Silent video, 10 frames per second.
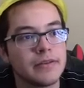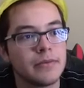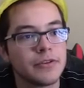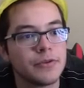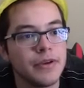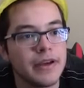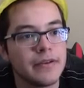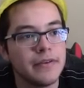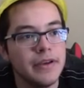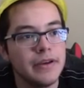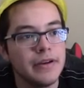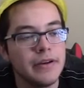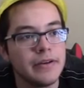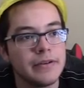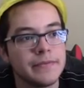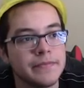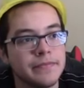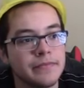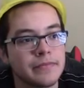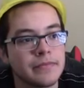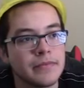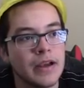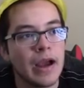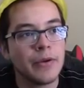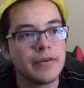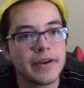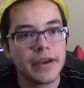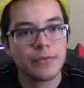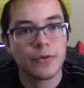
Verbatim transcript: what else do we have here? I wonder if I get